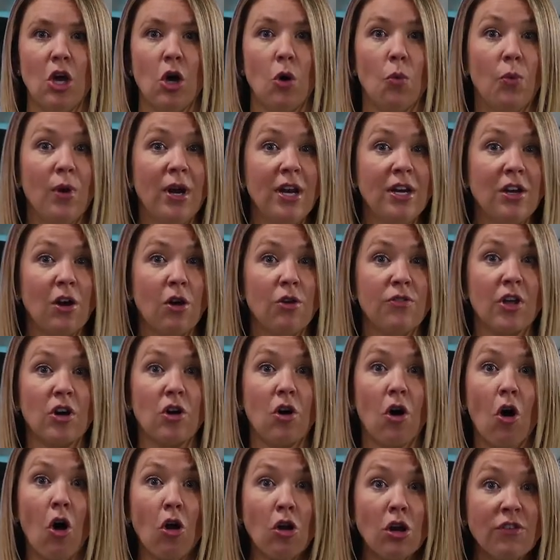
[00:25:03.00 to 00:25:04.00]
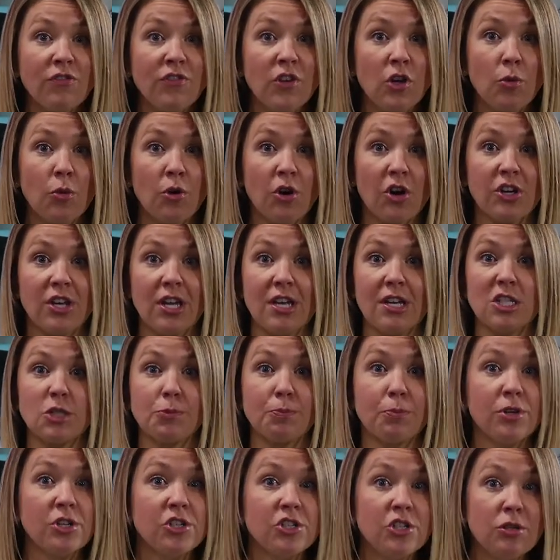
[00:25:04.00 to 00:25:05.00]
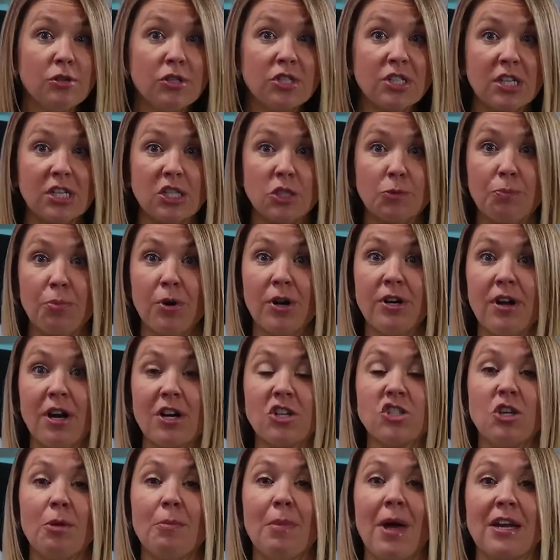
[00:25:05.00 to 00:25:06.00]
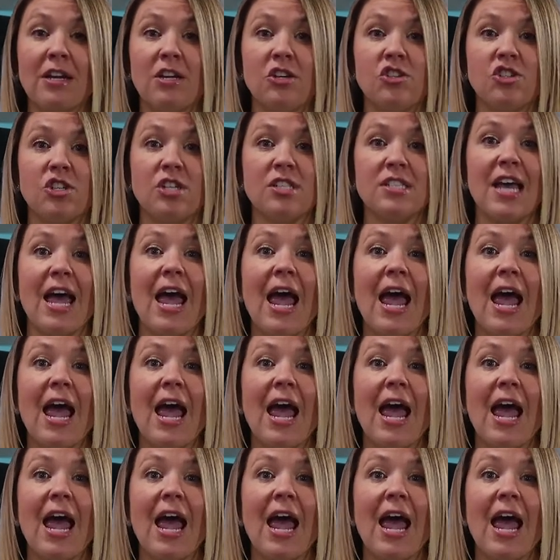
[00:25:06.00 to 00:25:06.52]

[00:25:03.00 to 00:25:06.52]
We know that all of you working as producers, production managers,